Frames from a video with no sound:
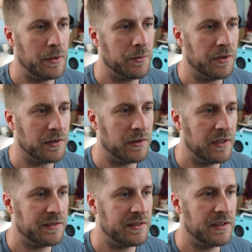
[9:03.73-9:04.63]
our
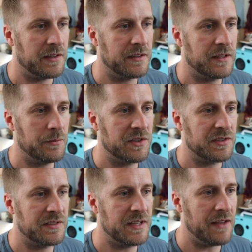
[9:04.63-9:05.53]
list here, and then we just
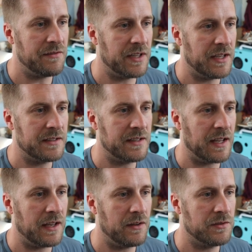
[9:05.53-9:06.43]
navigate
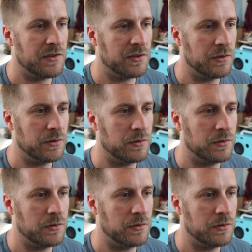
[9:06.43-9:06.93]
down to